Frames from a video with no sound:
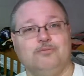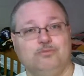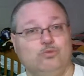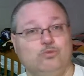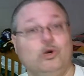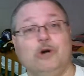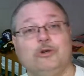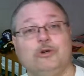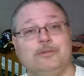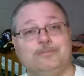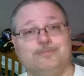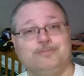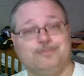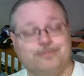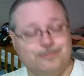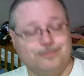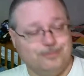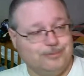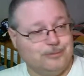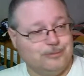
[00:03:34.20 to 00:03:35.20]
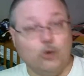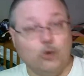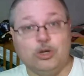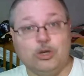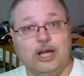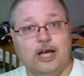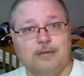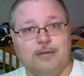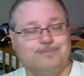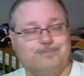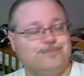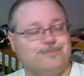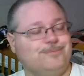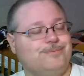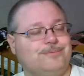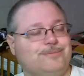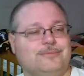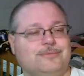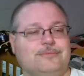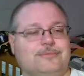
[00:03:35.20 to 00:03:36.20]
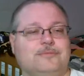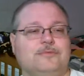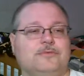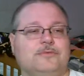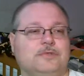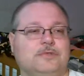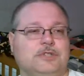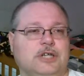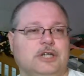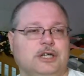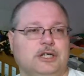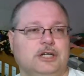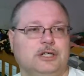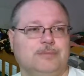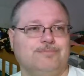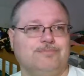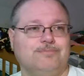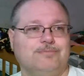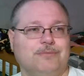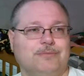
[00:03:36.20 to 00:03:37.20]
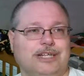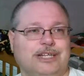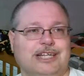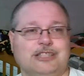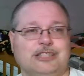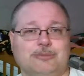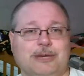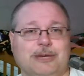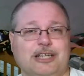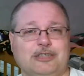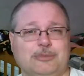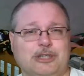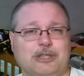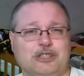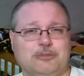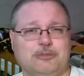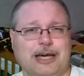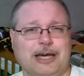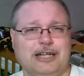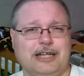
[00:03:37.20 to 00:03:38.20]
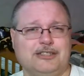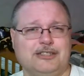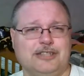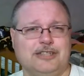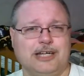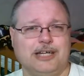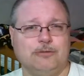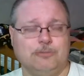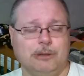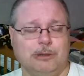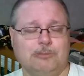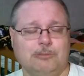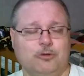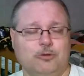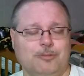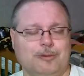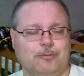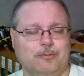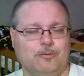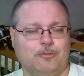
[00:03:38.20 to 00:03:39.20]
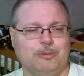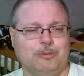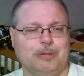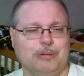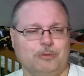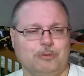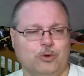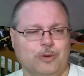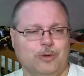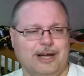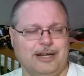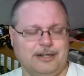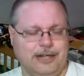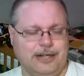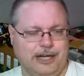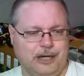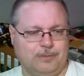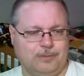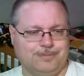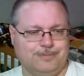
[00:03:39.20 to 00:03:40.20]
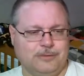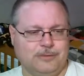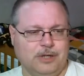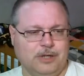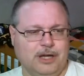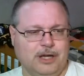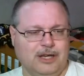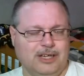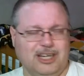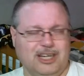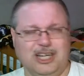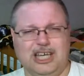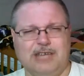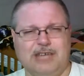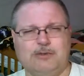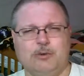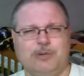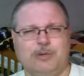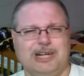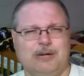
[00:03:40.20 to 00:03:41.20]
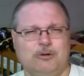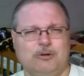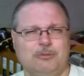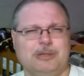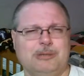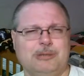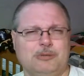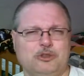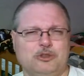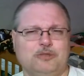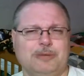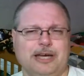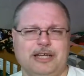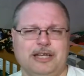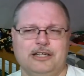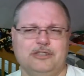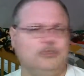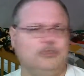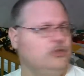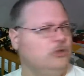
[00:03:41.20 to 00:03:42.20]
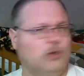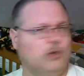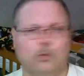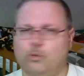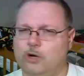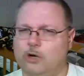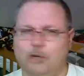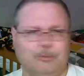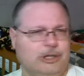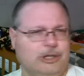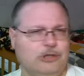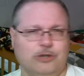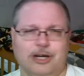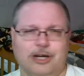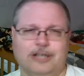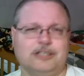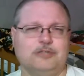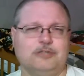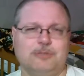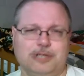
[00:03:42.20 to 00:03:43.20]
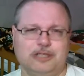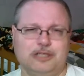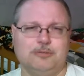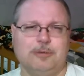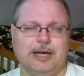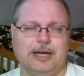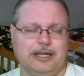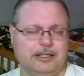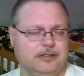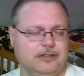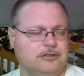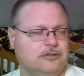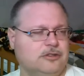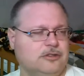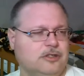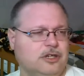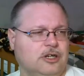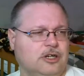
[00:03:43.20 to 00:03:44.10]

welcome. Hola. Um, and that's about as much Spanish as I can remember, remember right now. Uh, even when I remember Spanish, you don't want me trying to speak Spanish.